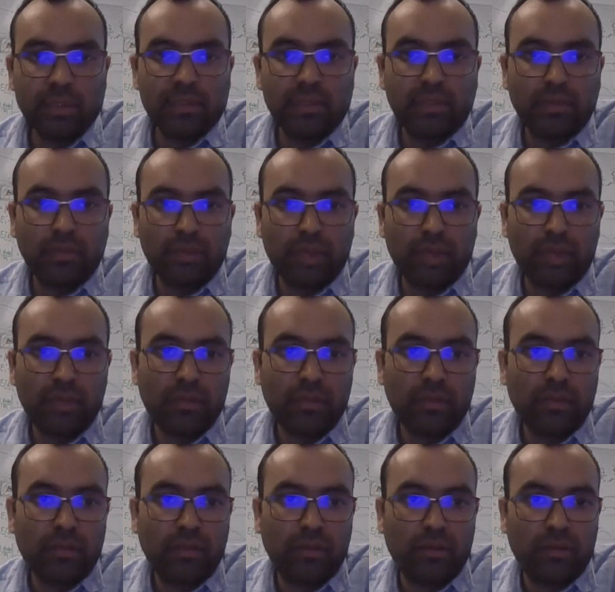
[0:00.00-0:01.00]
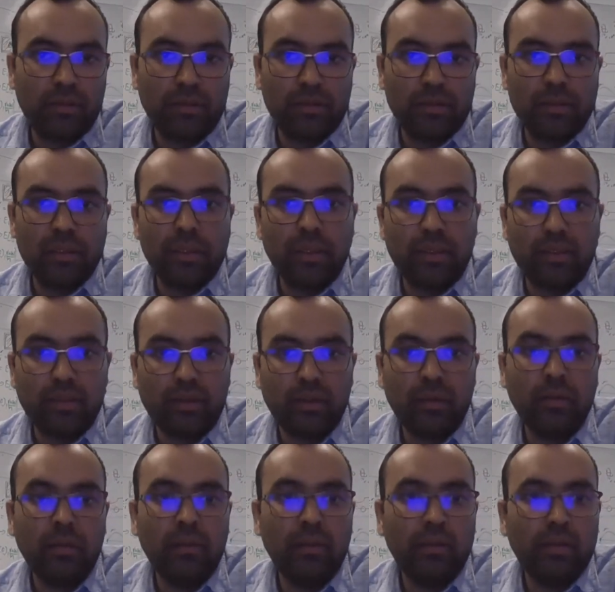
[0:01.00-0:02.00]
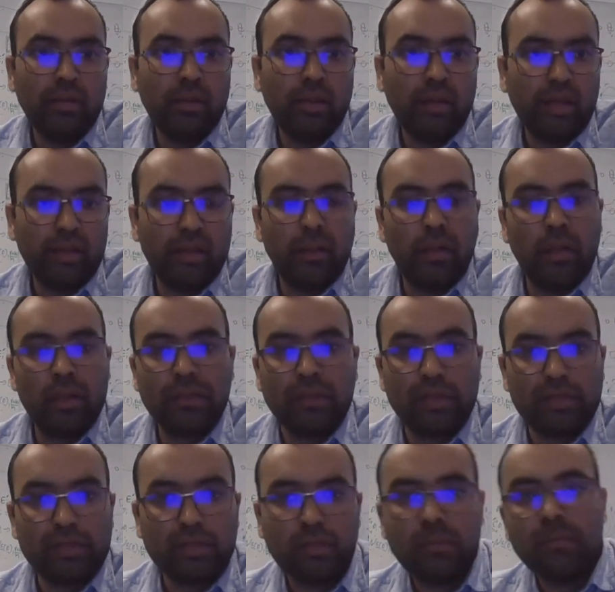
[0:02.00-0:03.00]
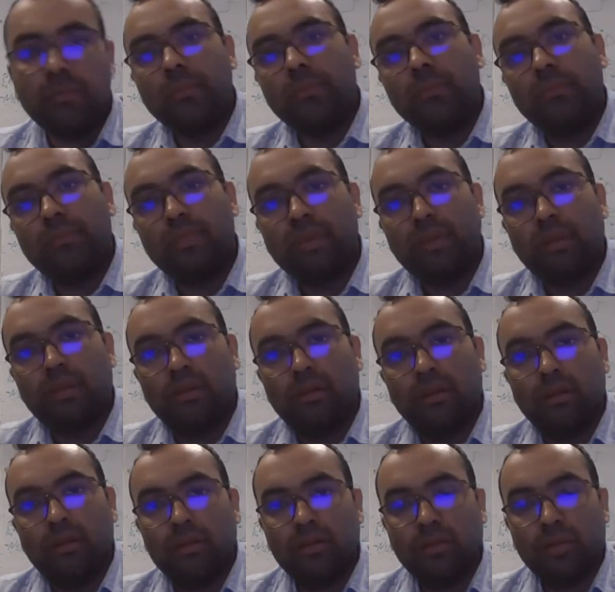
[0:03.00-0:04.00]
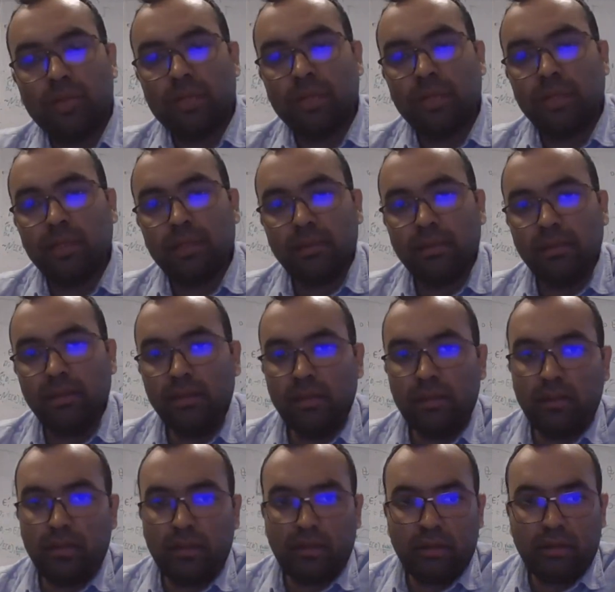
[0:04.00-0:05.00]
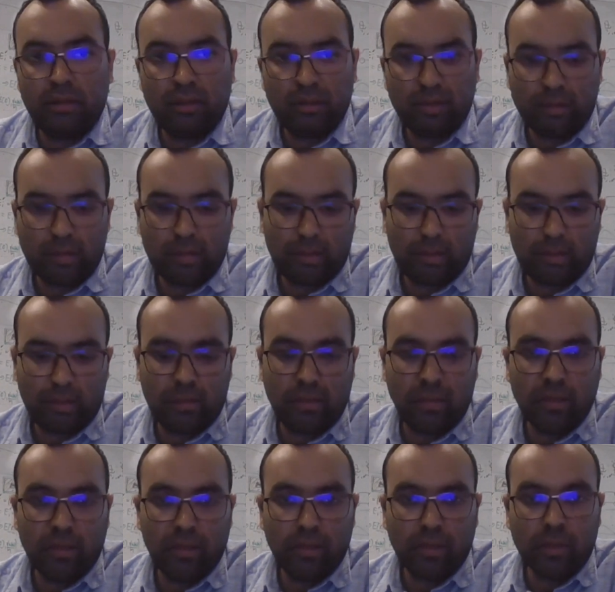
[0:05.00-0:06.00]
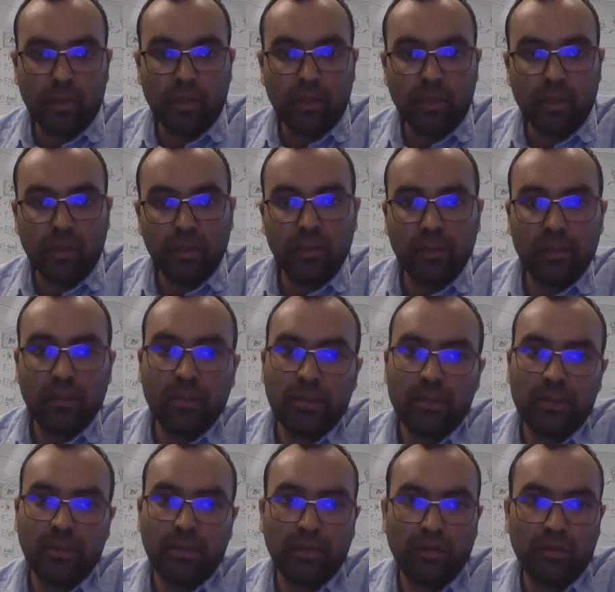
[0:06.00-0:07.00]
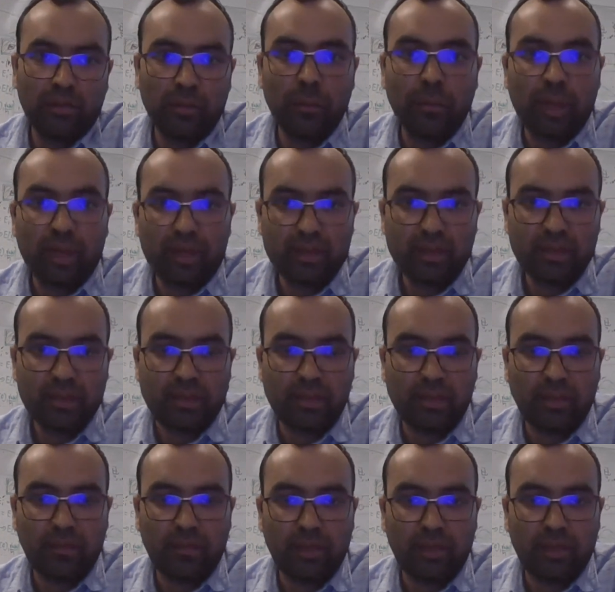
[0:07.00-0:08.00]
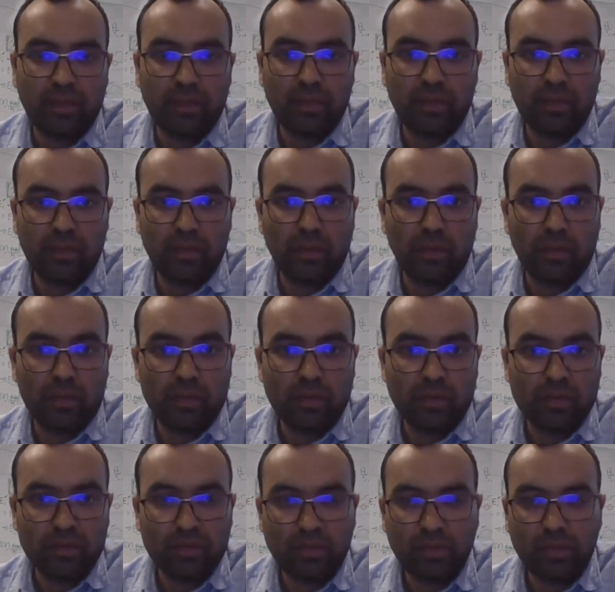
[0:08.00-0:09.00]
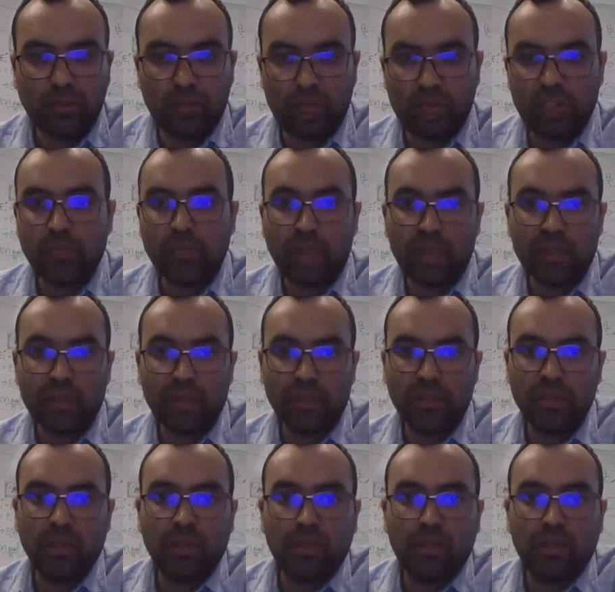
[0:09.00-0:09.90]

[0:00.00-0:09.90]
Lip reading: is the weight used here in the loss function. So basically, during training, we pass the weight to the loss function for each patch.